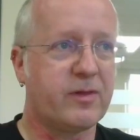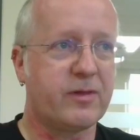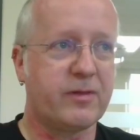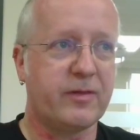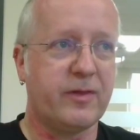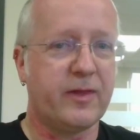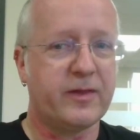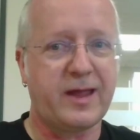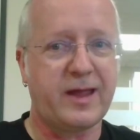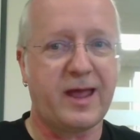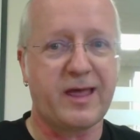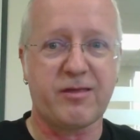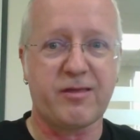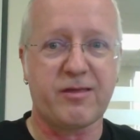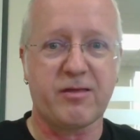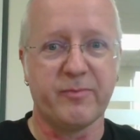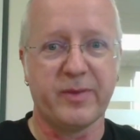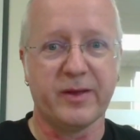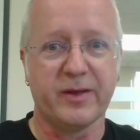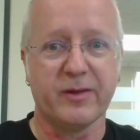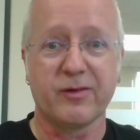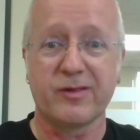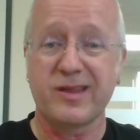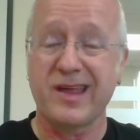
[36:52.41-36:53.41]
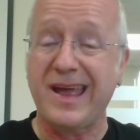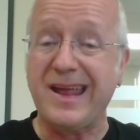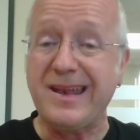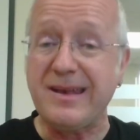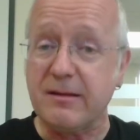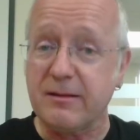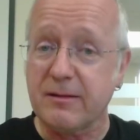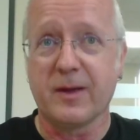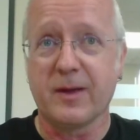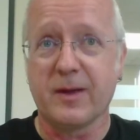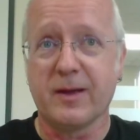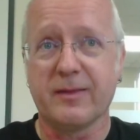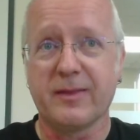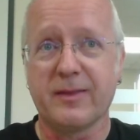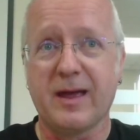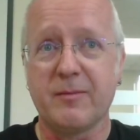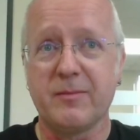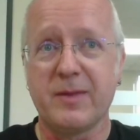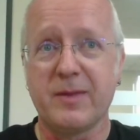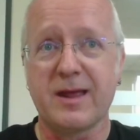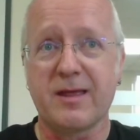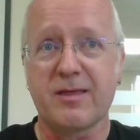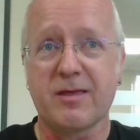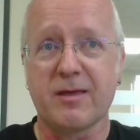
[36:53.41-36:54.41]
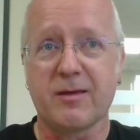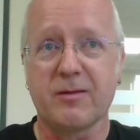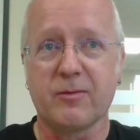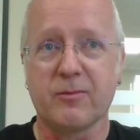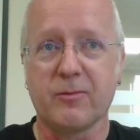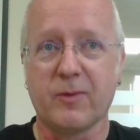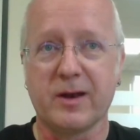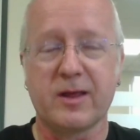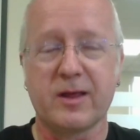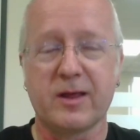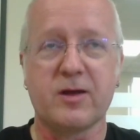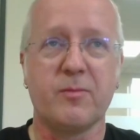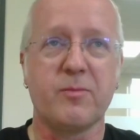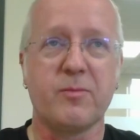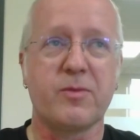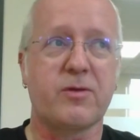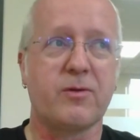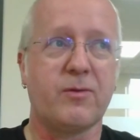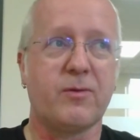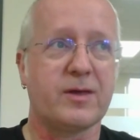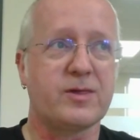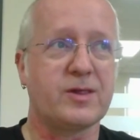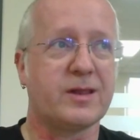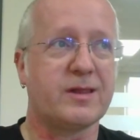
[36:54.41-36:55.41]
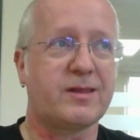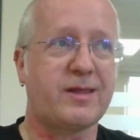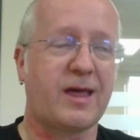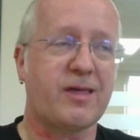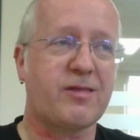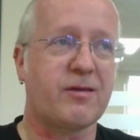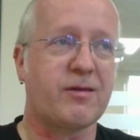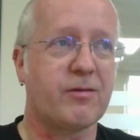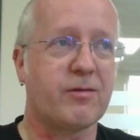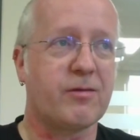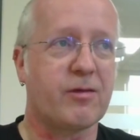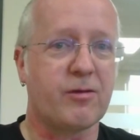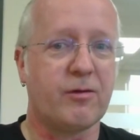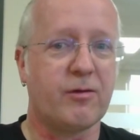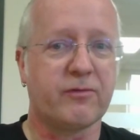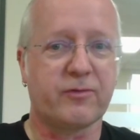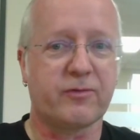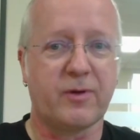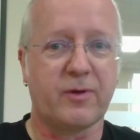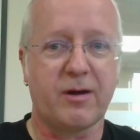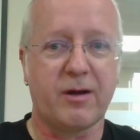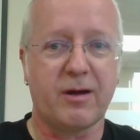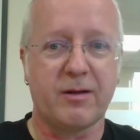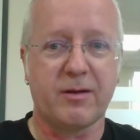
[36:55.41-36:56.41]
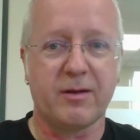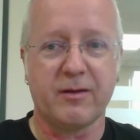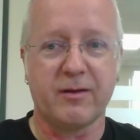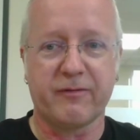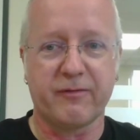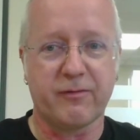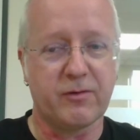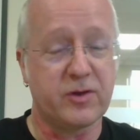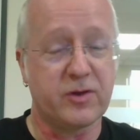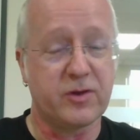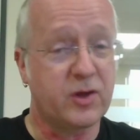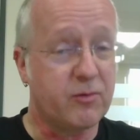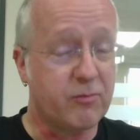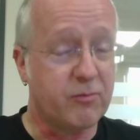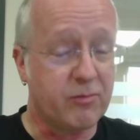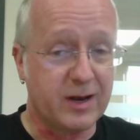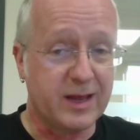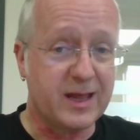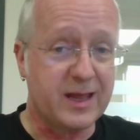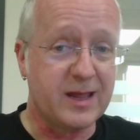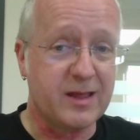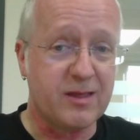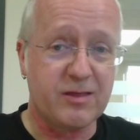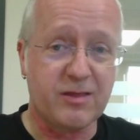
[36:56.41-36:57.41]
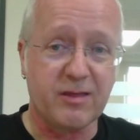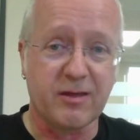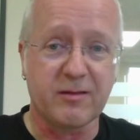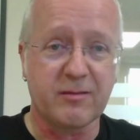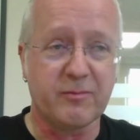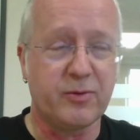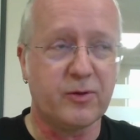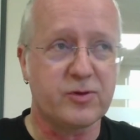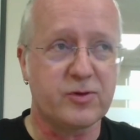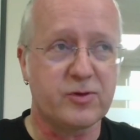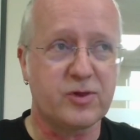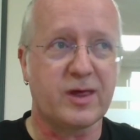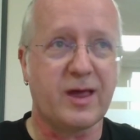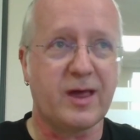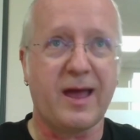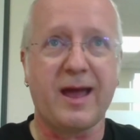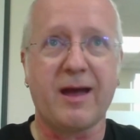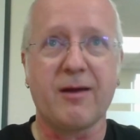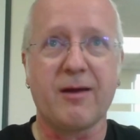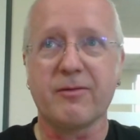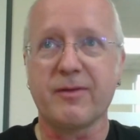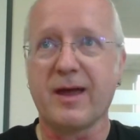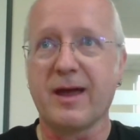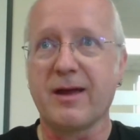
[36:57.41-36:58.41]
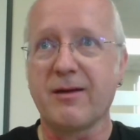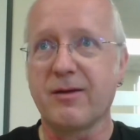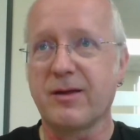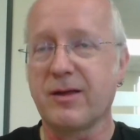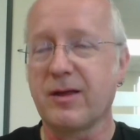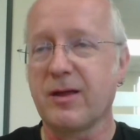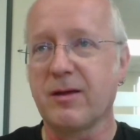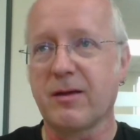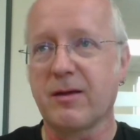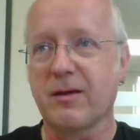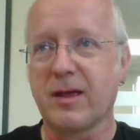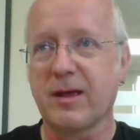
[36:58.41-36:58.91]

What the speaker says: the tests built in, and that makes it, when it comes to actually testing the software for a new release and pushing it out there, it